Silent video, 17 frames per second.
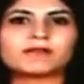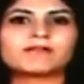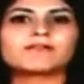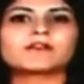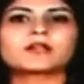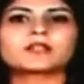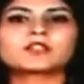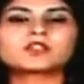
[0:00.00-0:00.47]

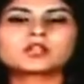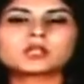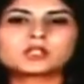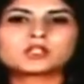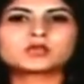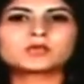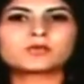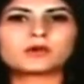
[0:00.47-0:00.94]

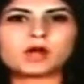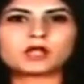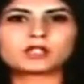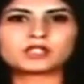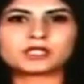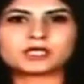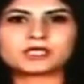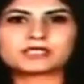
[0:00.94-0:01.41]
infrastructure
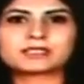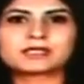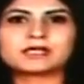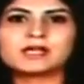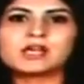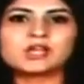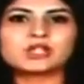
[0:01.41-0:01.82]
projects